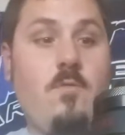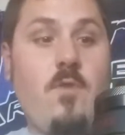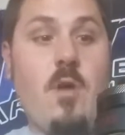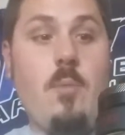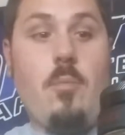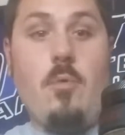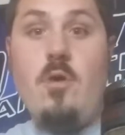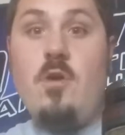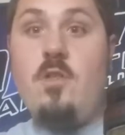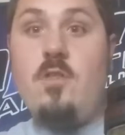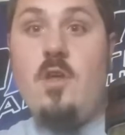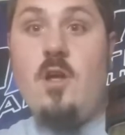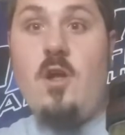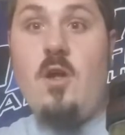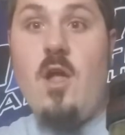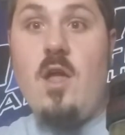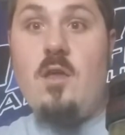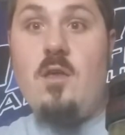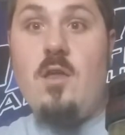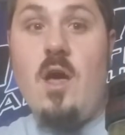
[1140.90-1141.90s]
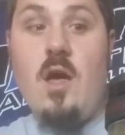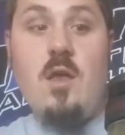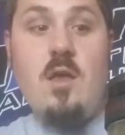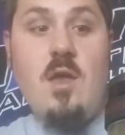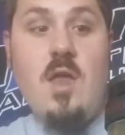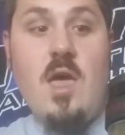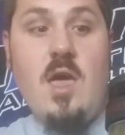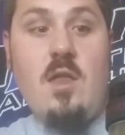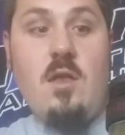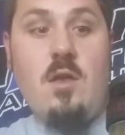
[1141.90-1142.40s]

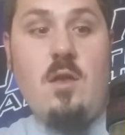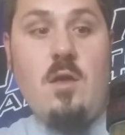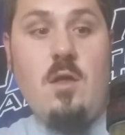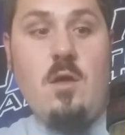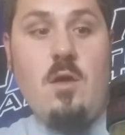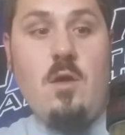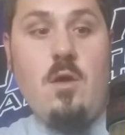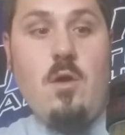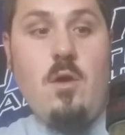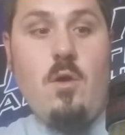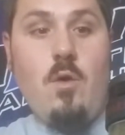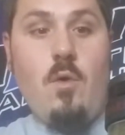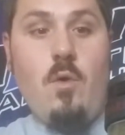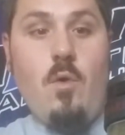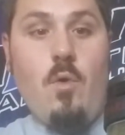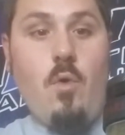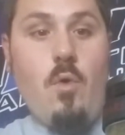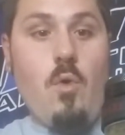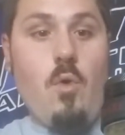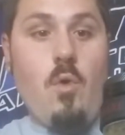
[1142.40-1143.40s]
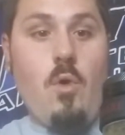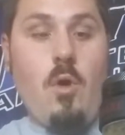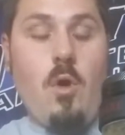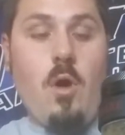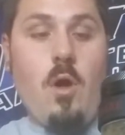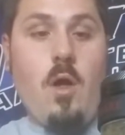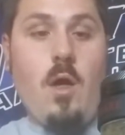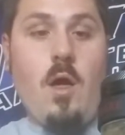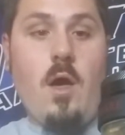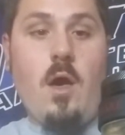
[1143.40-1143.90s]
vaporycigarette.net,
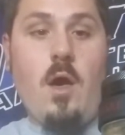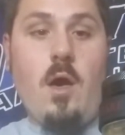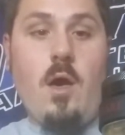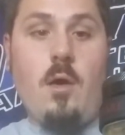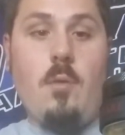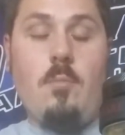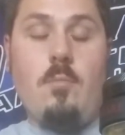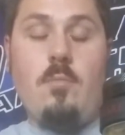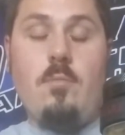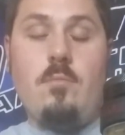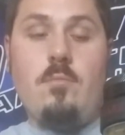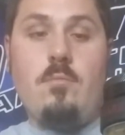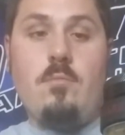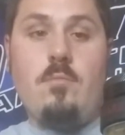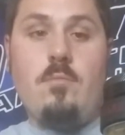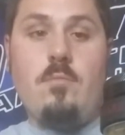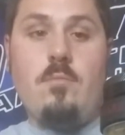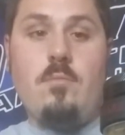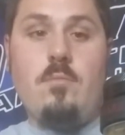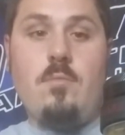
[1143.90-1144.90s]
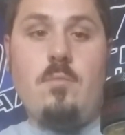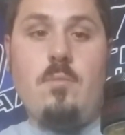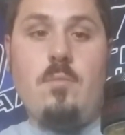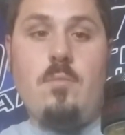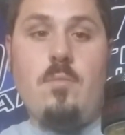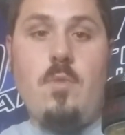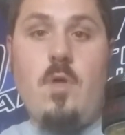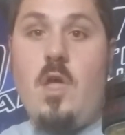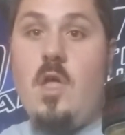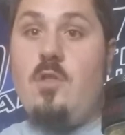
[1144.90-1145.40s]
or
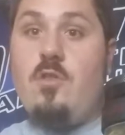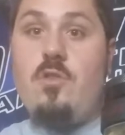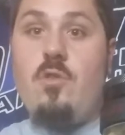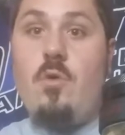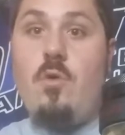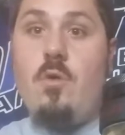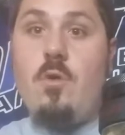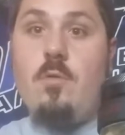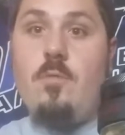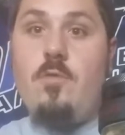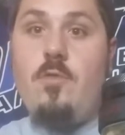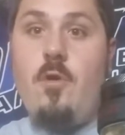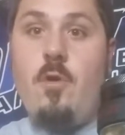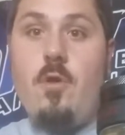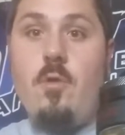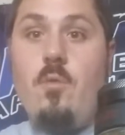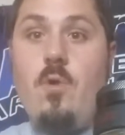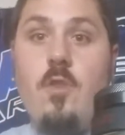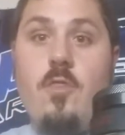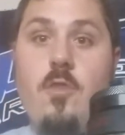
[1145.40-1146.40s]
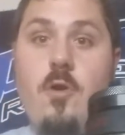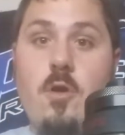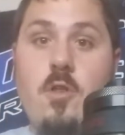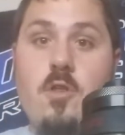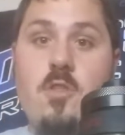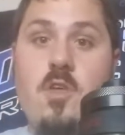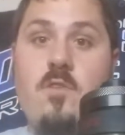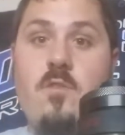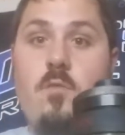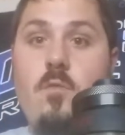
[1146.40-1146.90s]
in store,
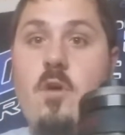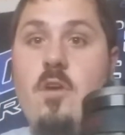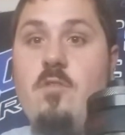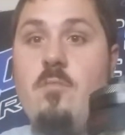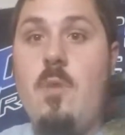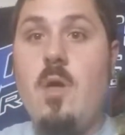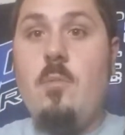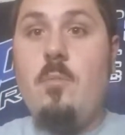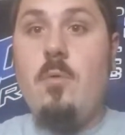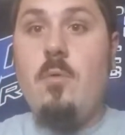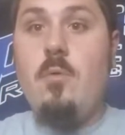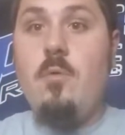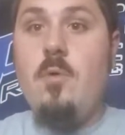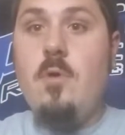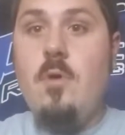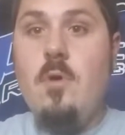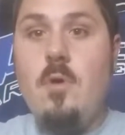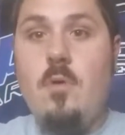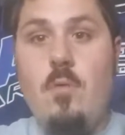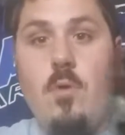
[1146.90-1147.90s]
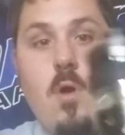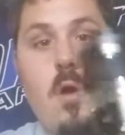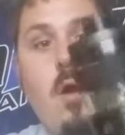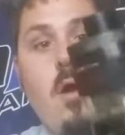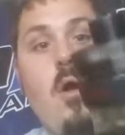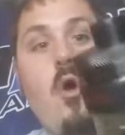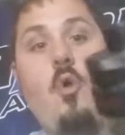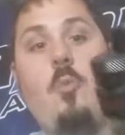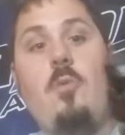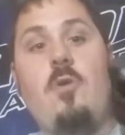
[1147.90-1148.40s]
3137 West Maple. We
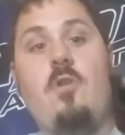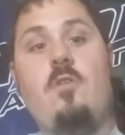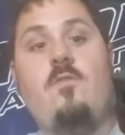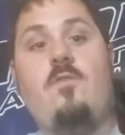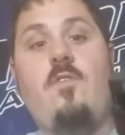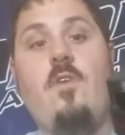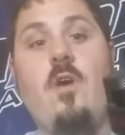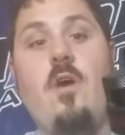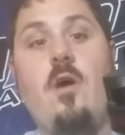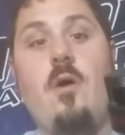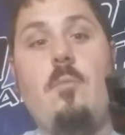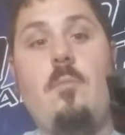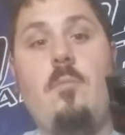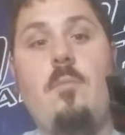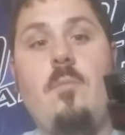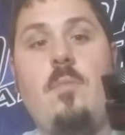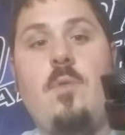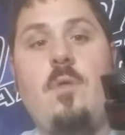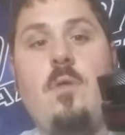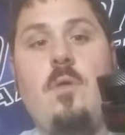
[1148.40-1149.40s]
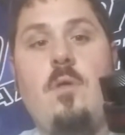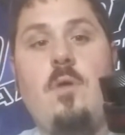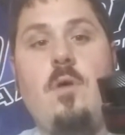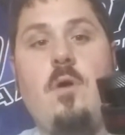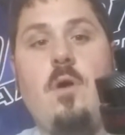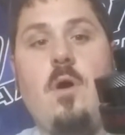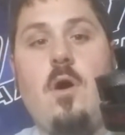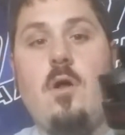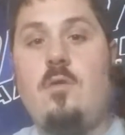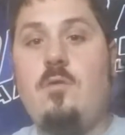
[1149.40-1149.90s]
are open from
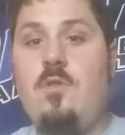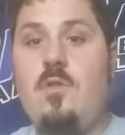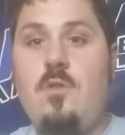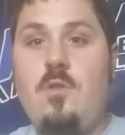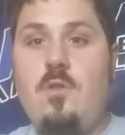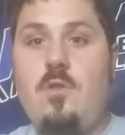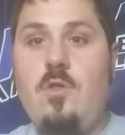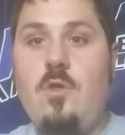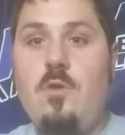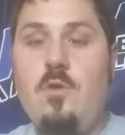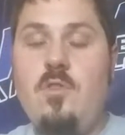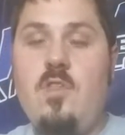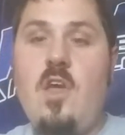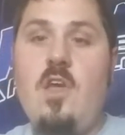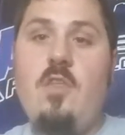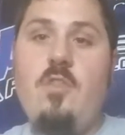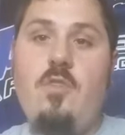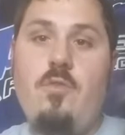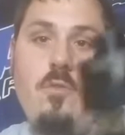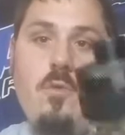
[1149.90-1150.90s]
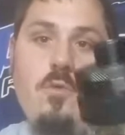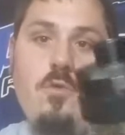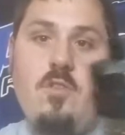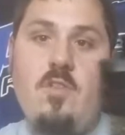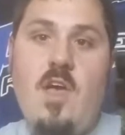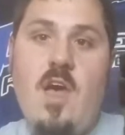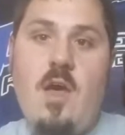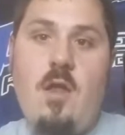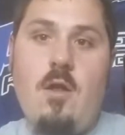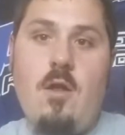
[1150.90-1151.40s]
on Tuesday through
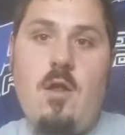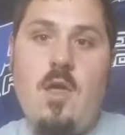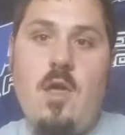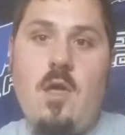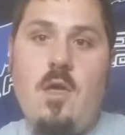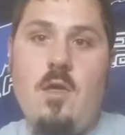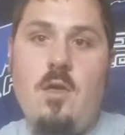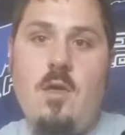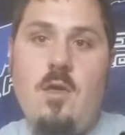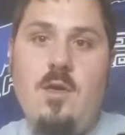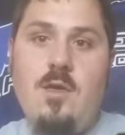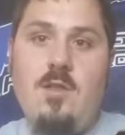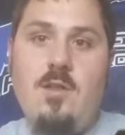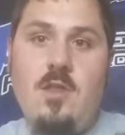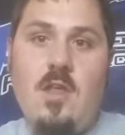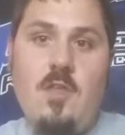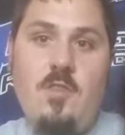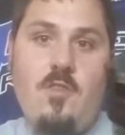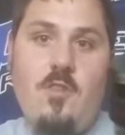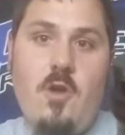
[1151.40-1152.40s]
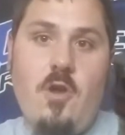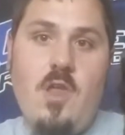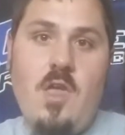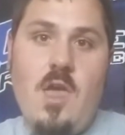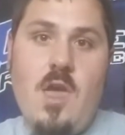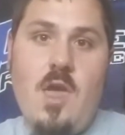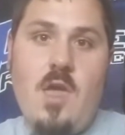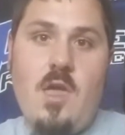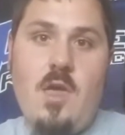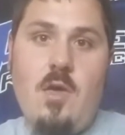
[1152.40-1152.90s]
Saturday, 10:30
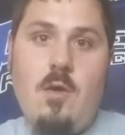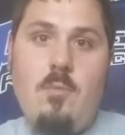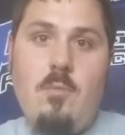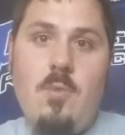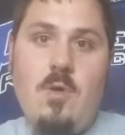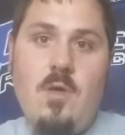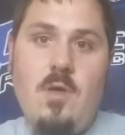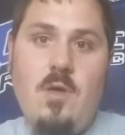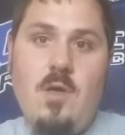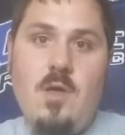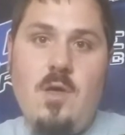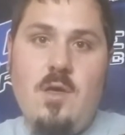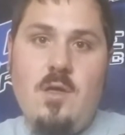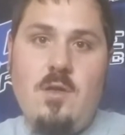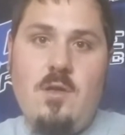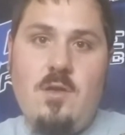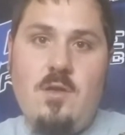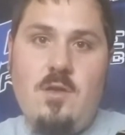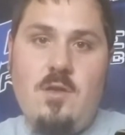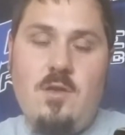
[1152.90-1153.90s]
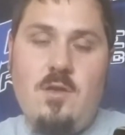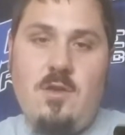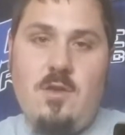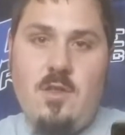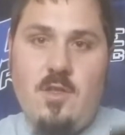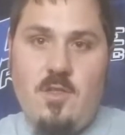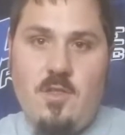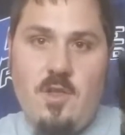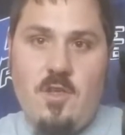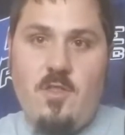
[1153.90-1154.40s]
a.m.
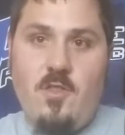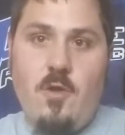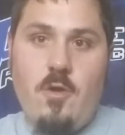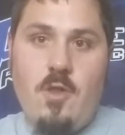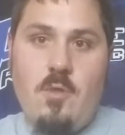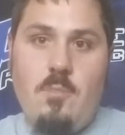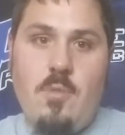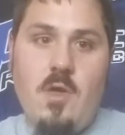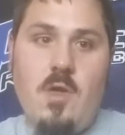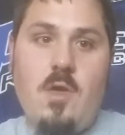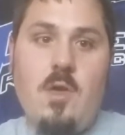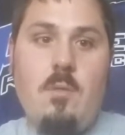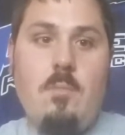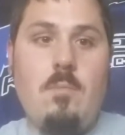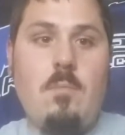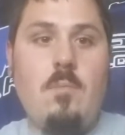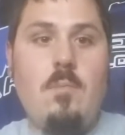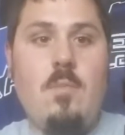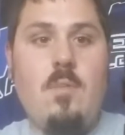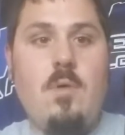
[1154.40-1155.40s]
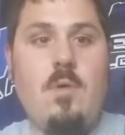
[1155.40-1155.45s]
to 6:30 p.m.